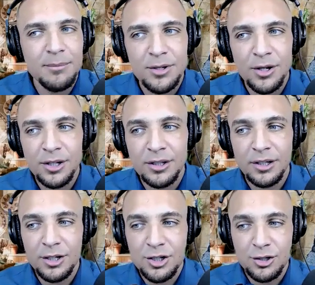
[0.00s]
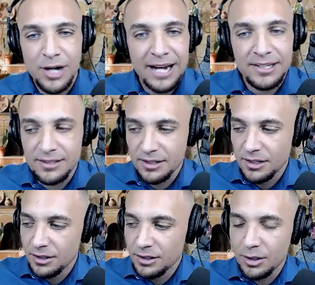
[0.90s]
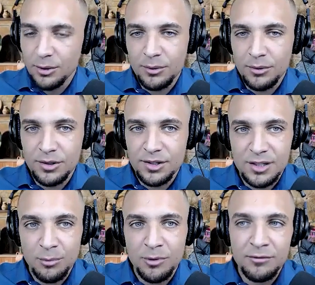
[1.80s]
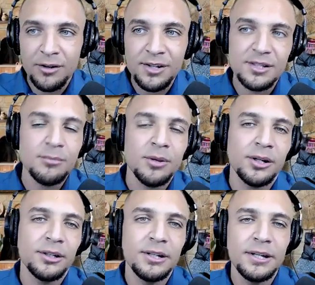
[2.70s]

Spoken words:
you're going to attract, someone very similar.